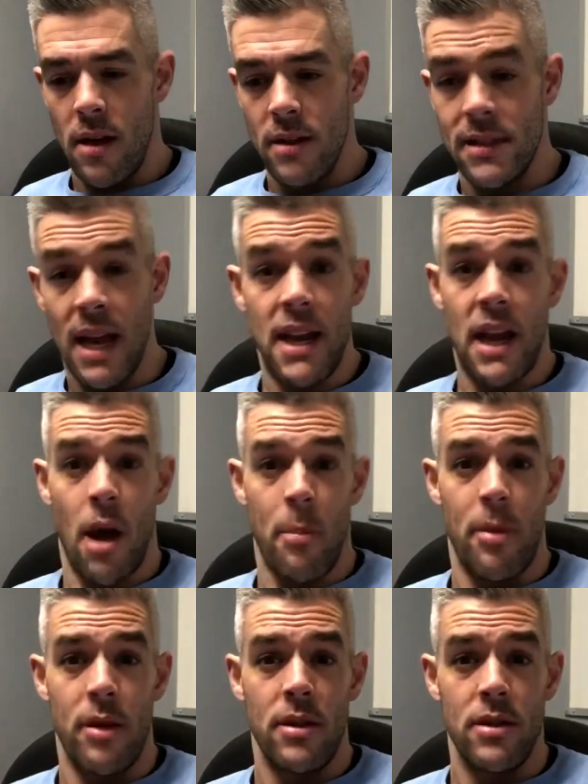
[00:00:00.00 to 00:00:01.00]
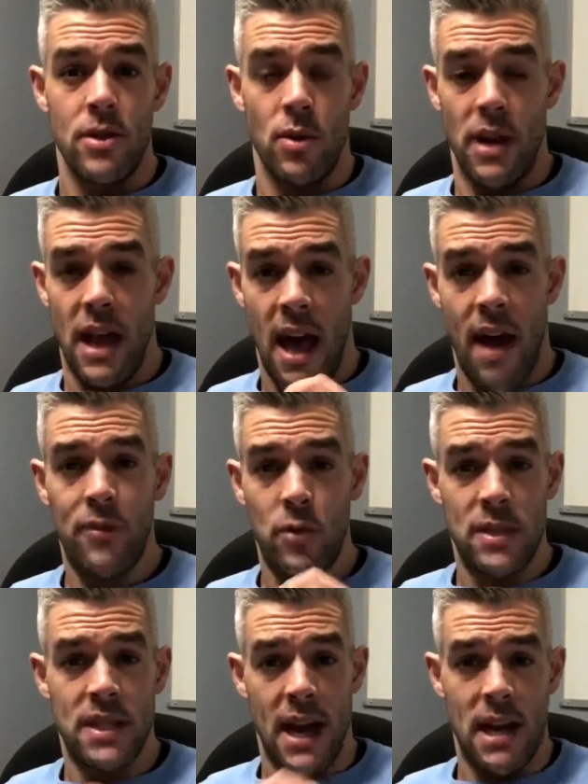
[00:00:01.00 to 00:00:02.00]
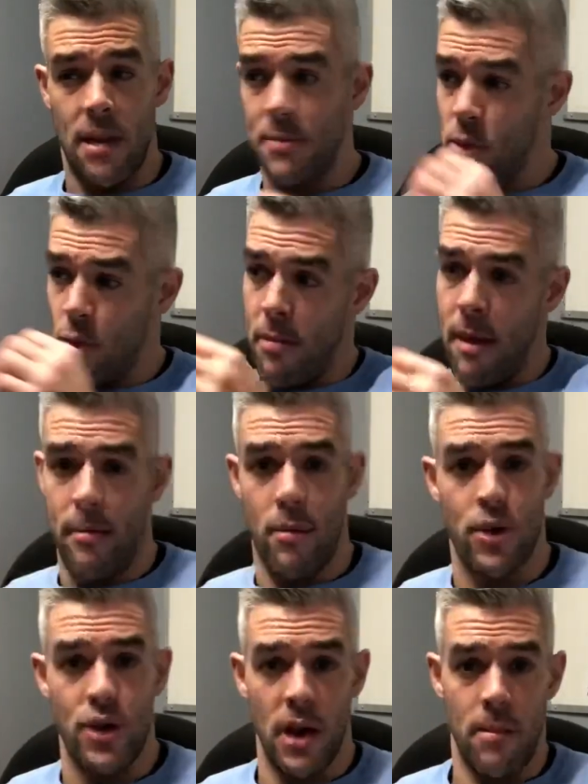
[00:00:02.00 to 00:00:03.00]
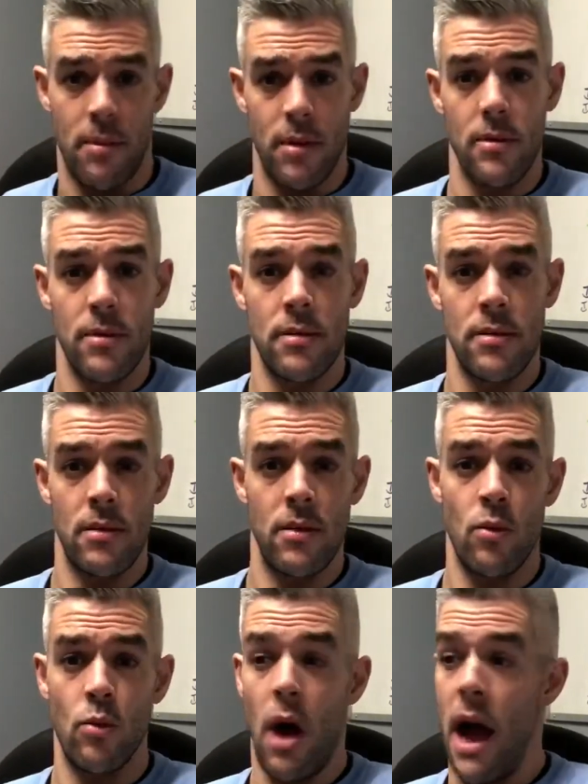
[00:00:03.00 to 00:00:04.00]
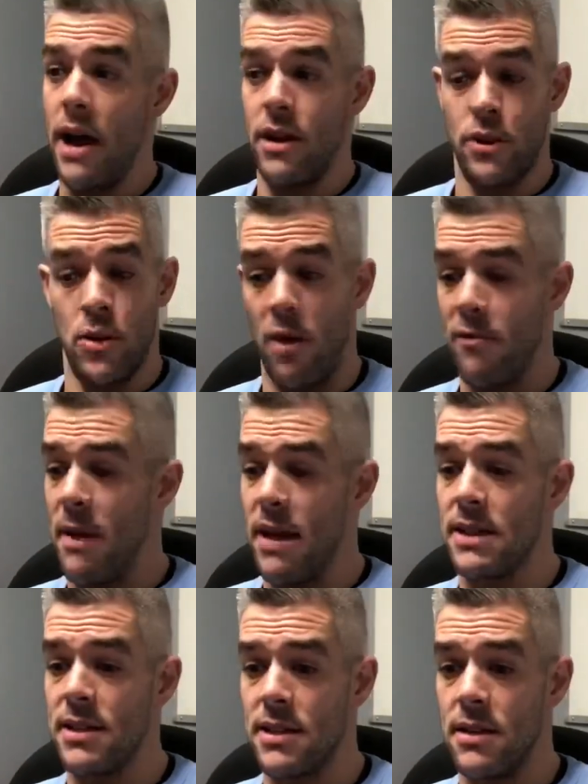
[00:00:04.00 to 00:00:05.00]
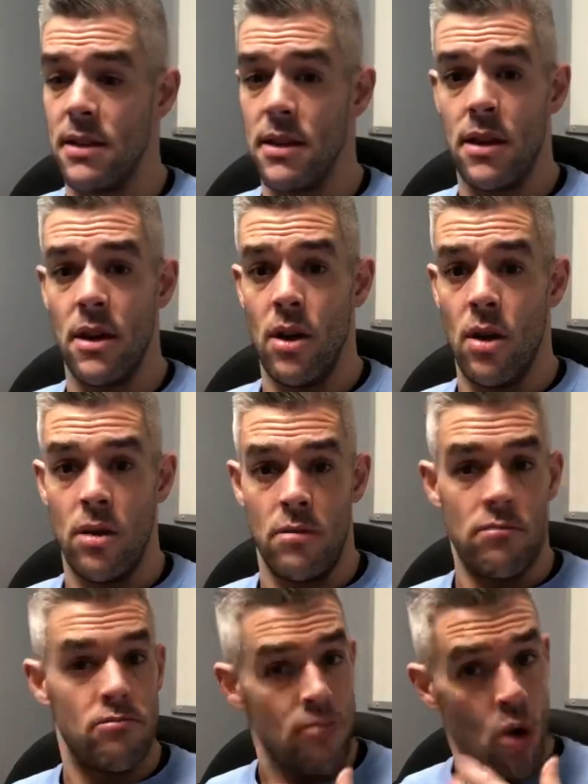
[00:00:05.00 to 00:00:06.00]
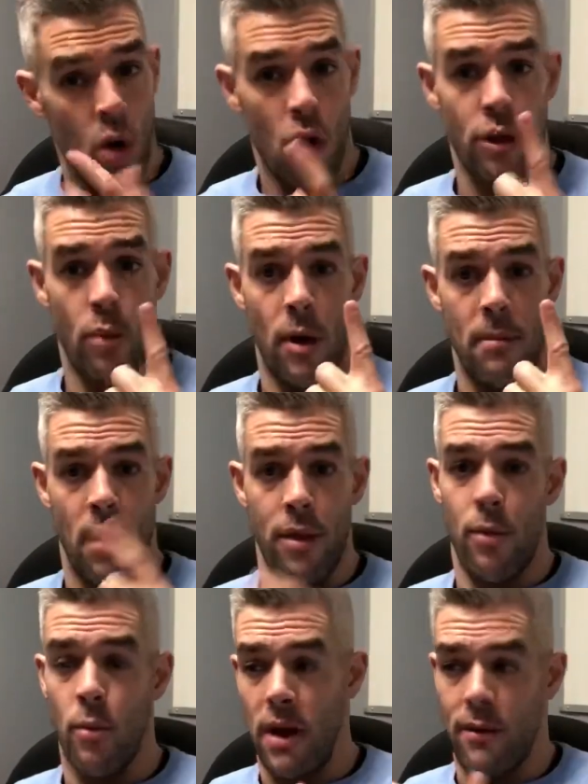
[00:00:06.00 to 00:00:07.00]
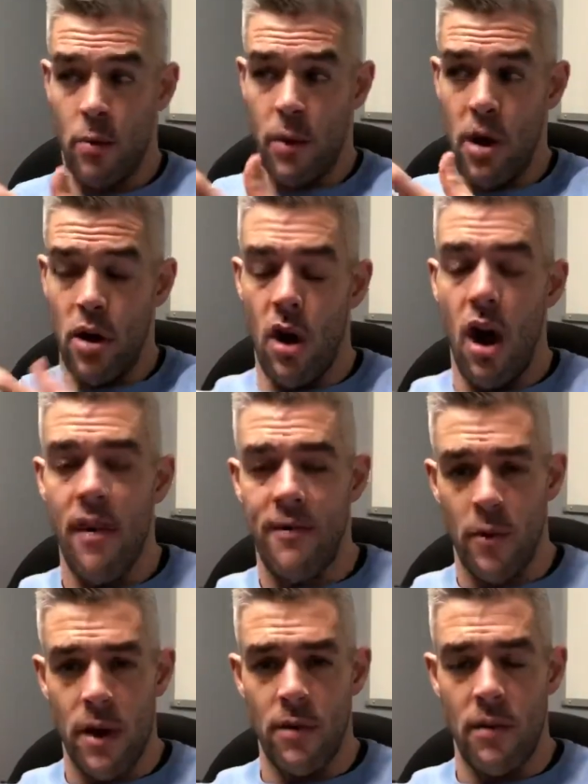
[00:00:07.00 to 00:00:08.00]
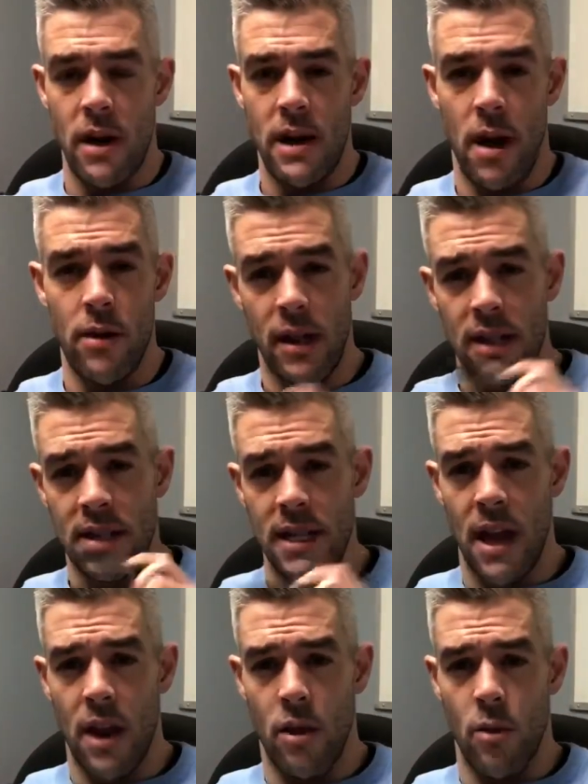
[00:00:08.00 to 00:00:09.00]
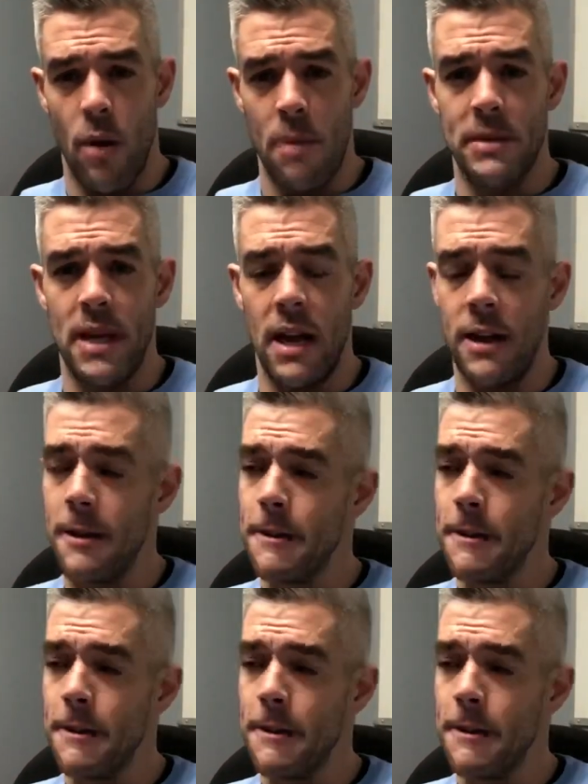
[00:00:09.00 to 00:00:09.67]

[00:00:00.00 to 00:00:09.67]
signing up. So they have to sign up to a membership, either 12 months or the 1 month, whatever we are offering right now. You can see that on our website.